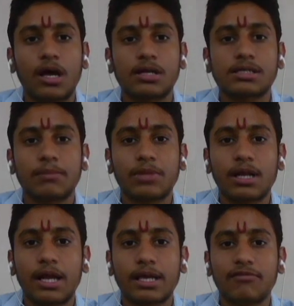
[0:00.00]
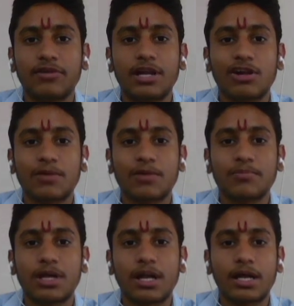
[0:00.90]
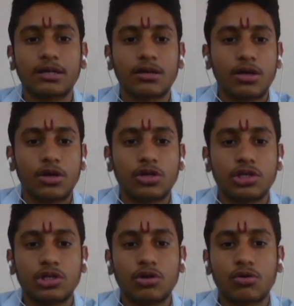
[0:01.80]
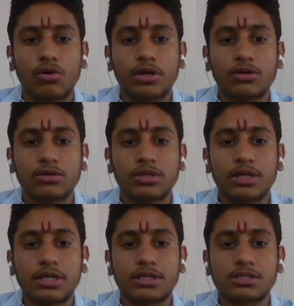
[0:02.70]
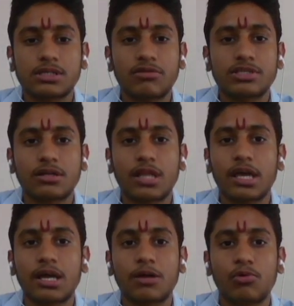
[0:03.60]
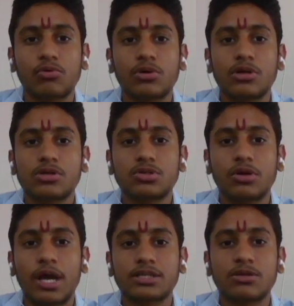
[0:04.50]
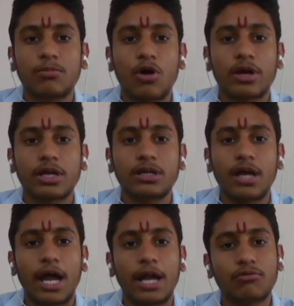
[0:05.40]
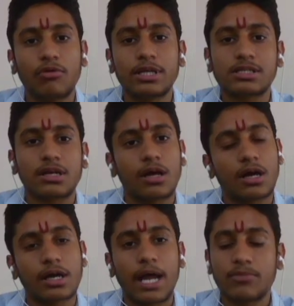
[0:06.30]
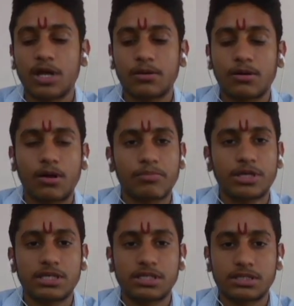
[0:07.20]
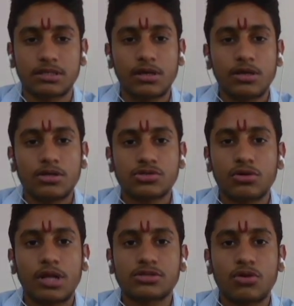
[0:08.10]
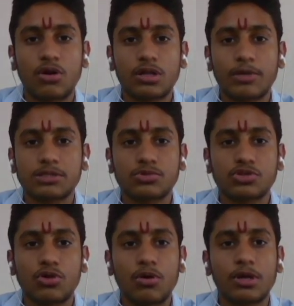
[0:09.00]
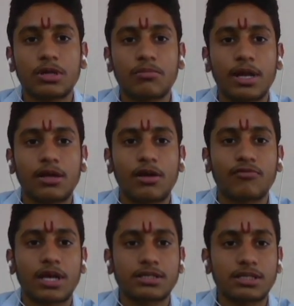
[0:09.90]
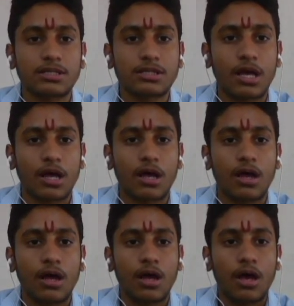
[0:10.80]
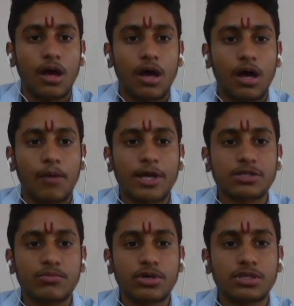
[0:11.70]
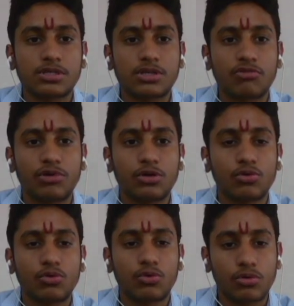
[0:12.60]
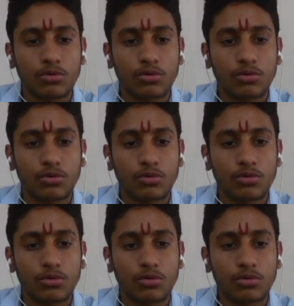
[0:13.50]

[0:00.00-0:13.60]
same thing, like if we develop the knight, you are going to just give a check. The king can't move, so he has to block it, and we will just grab that piece. So that's not the best move. So in many of the cases, best move is queen to